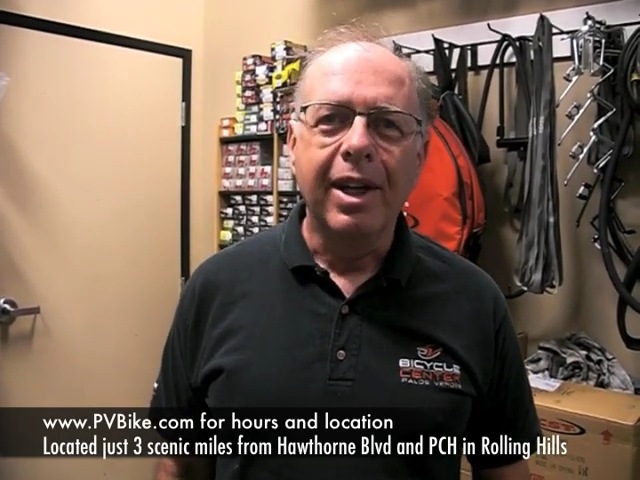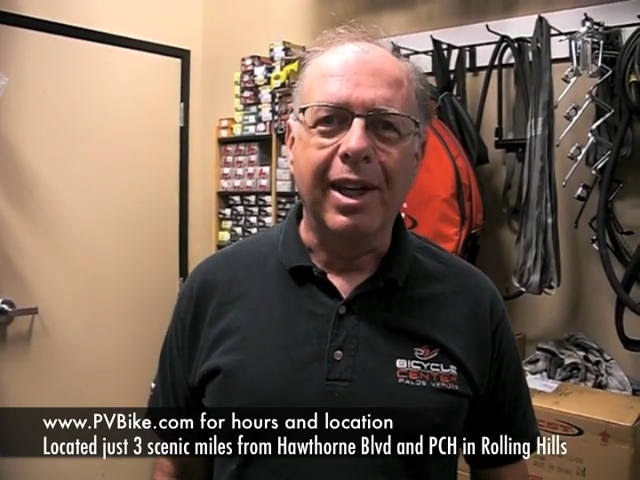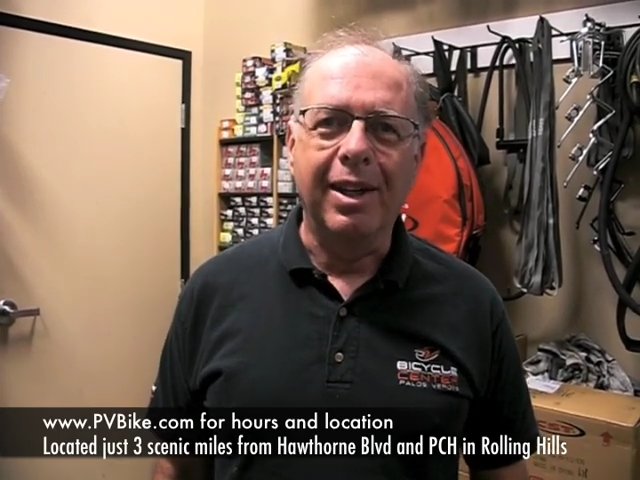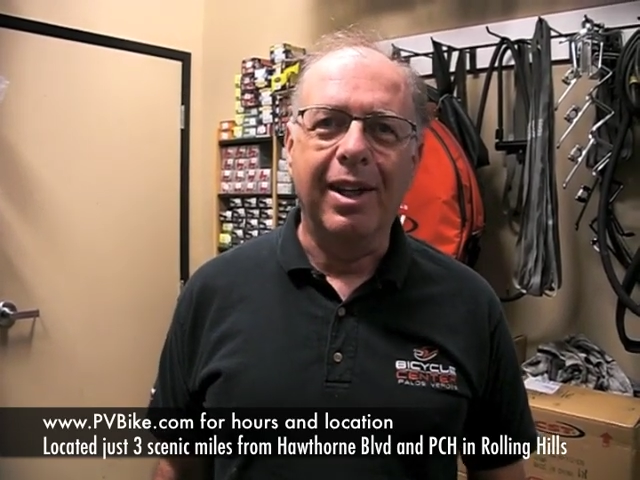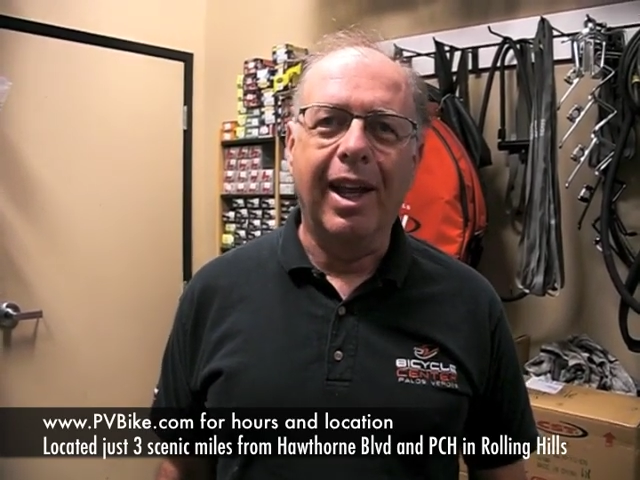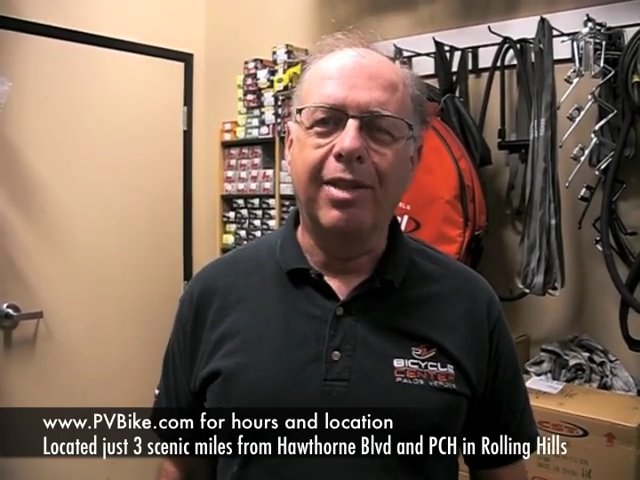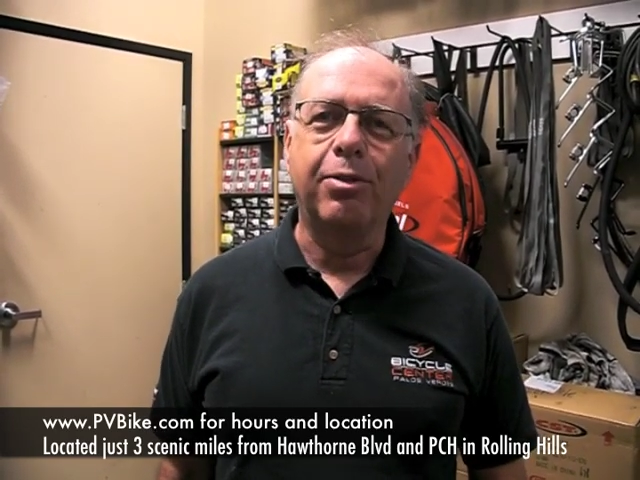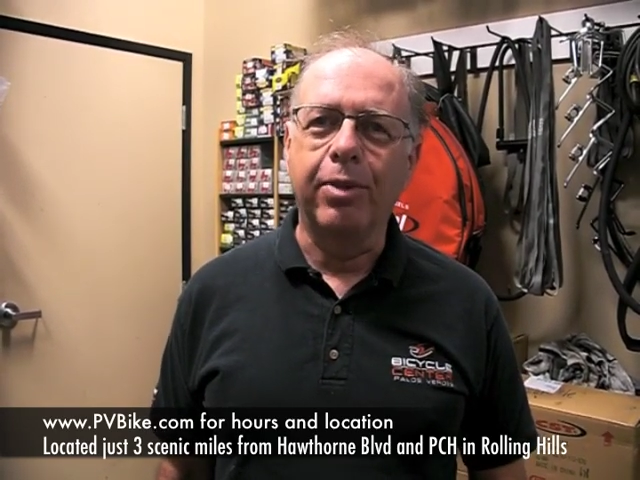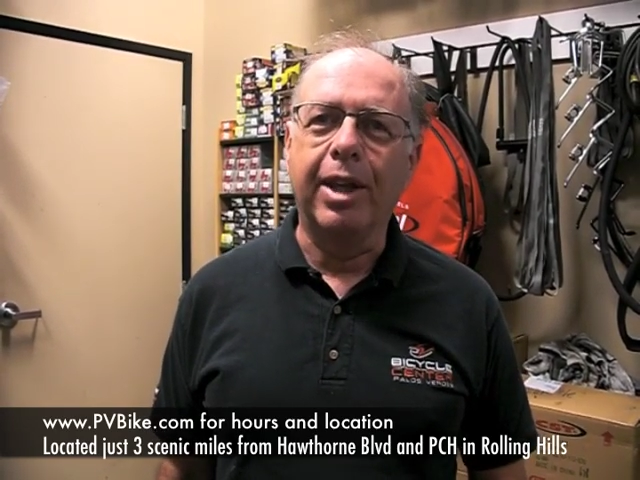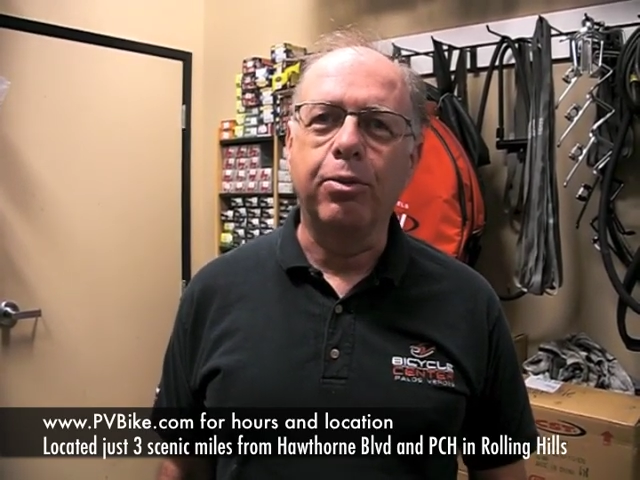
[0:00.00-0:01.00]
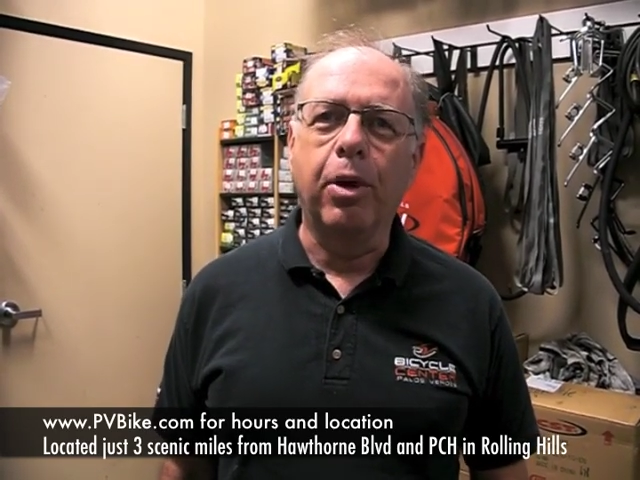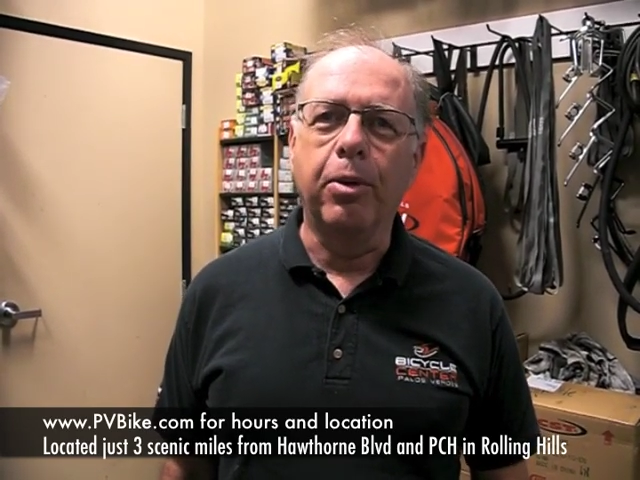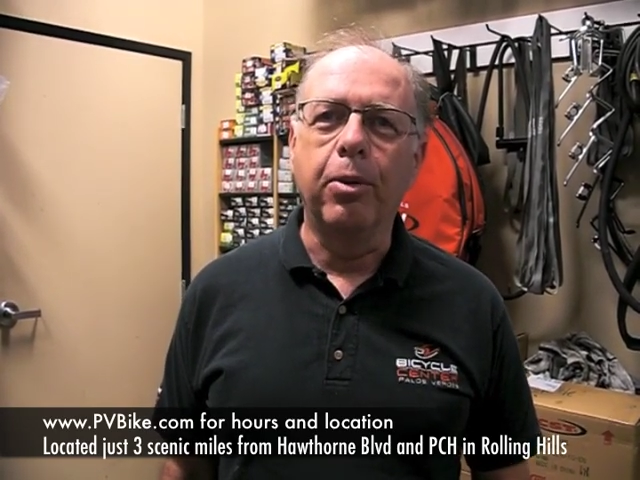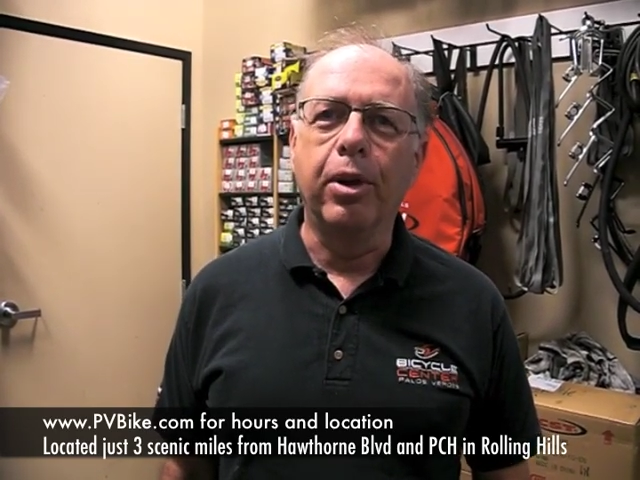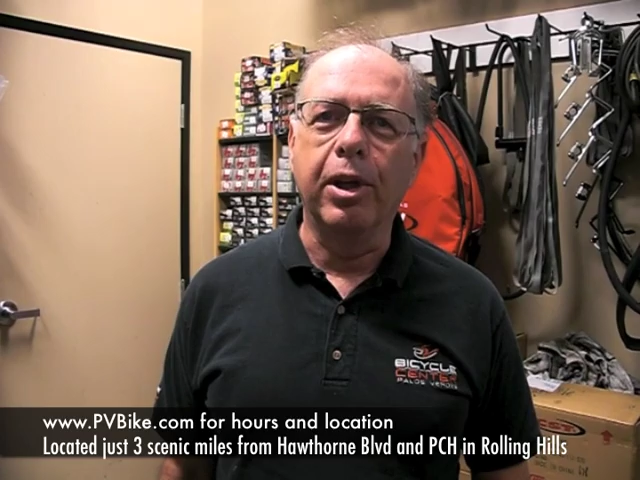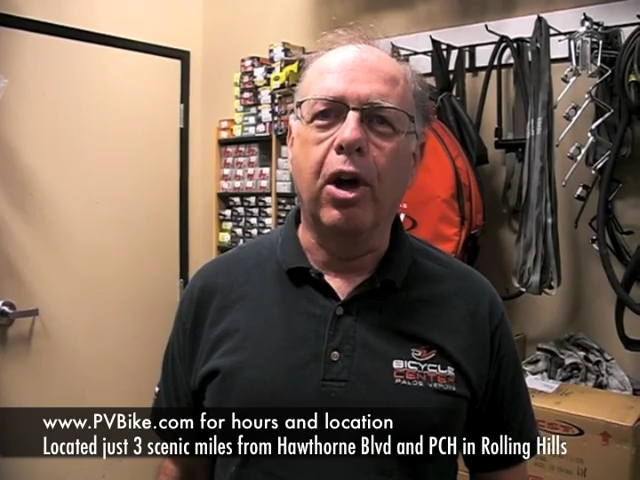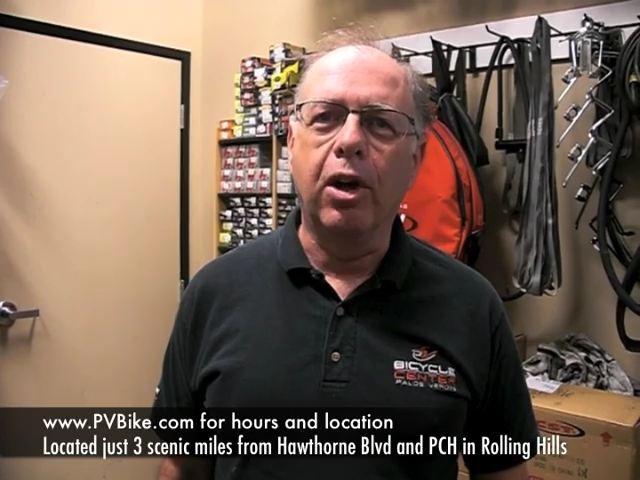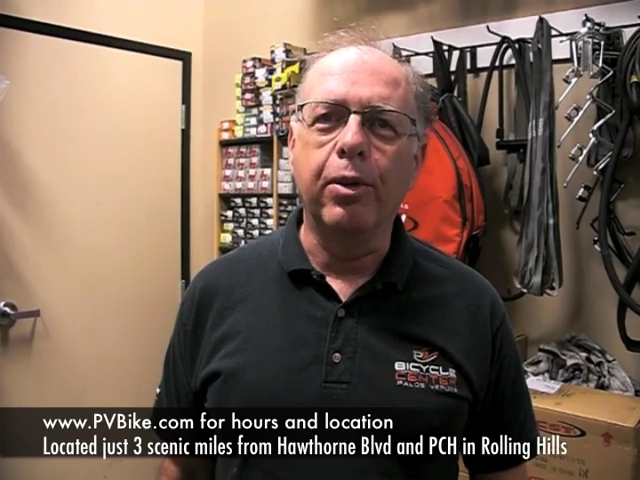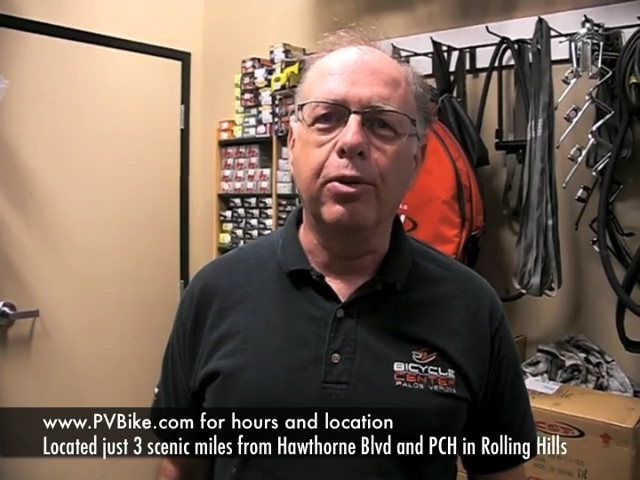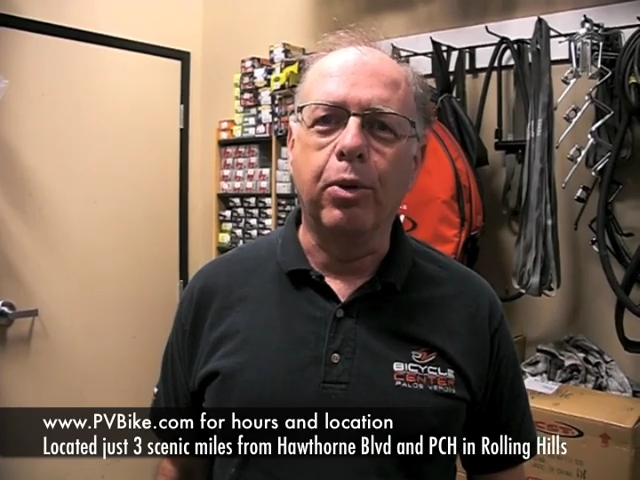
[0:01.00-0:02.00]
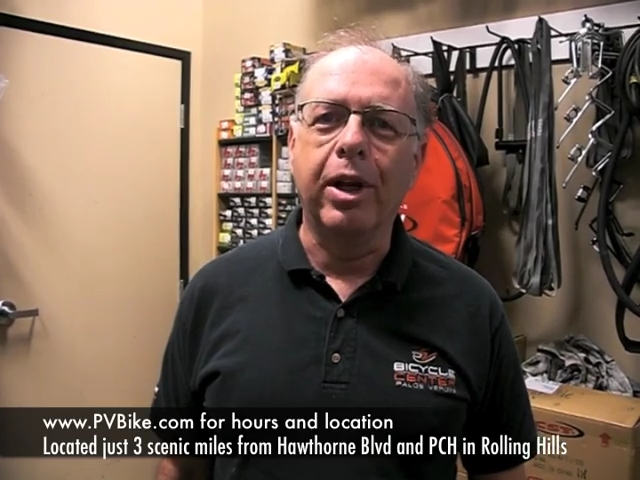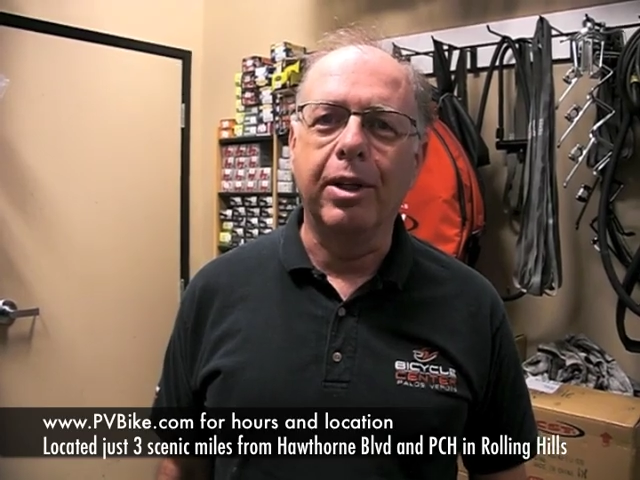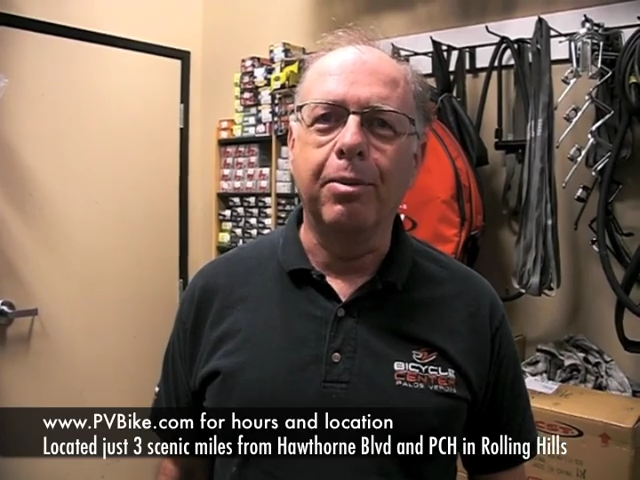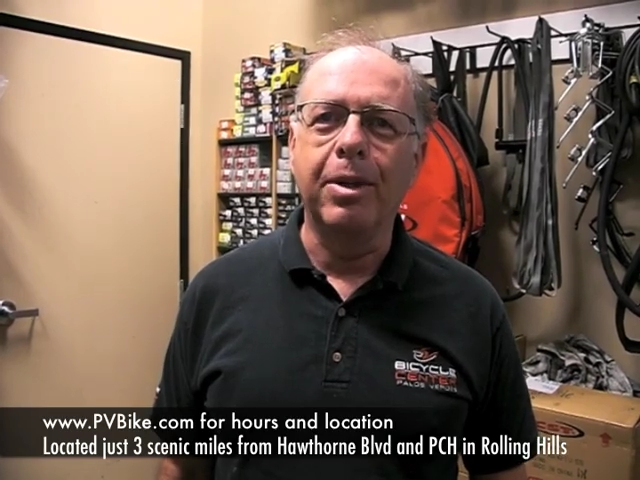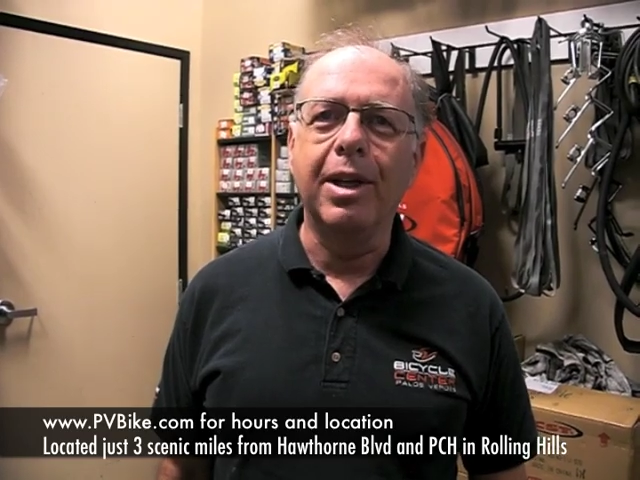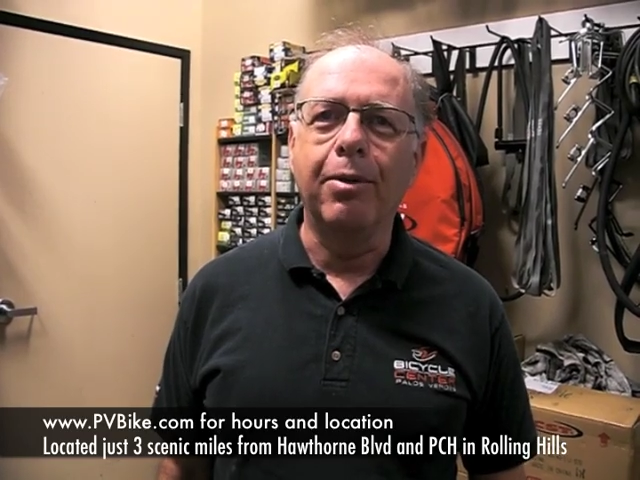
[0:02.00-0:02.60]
And that's what we really always want it to be.